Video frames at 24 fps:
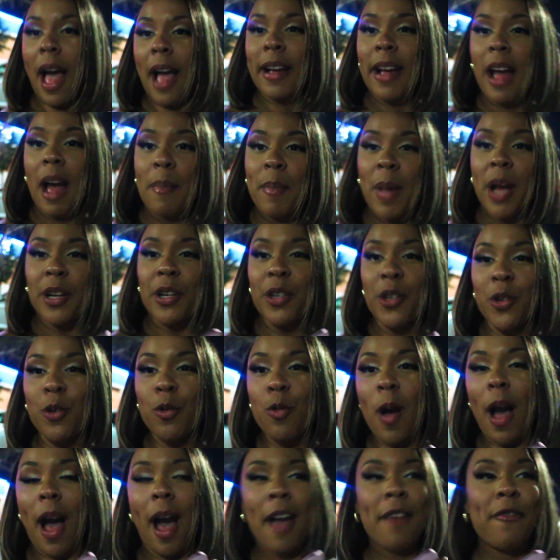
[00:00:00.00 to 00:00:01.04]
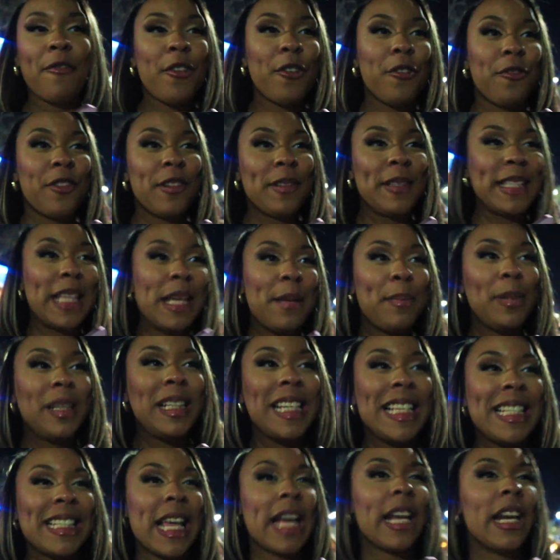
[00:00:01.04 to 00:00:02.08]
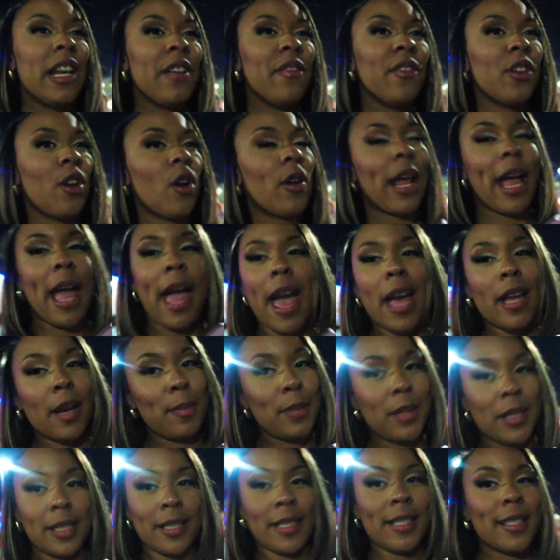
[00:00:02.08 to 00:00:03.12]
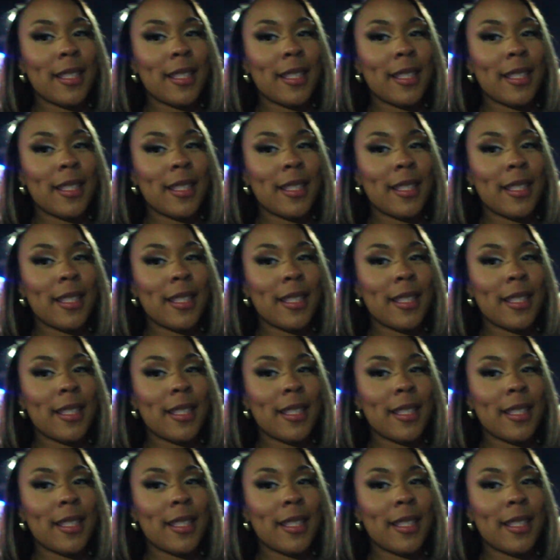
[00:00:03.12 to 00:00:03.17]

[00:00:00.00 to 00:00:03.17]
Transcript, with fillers: I got my new iPhone 15 Plus. I didn't even know they had a Plus.